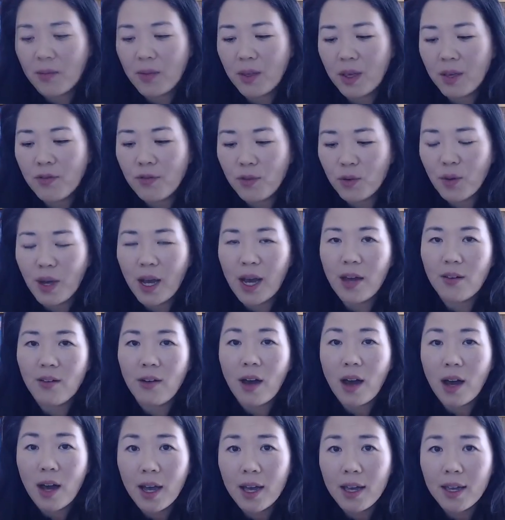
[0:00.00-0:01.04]
if you have
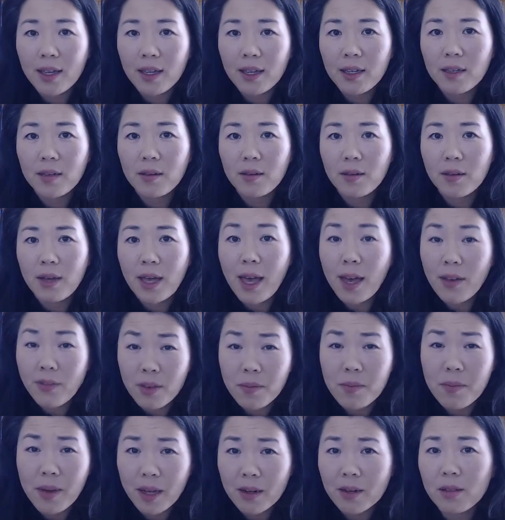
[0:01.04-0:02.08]
high heavy
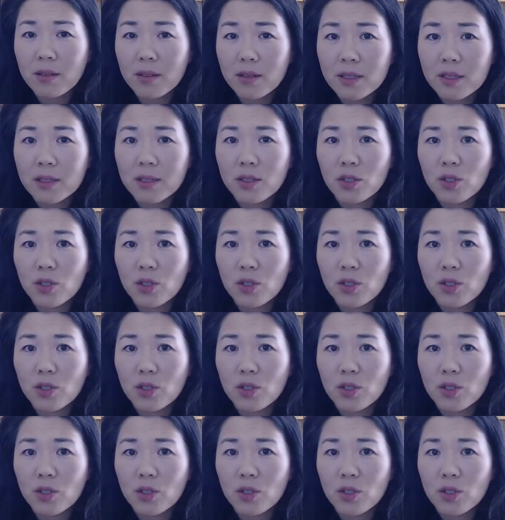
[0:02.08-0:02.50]
metals.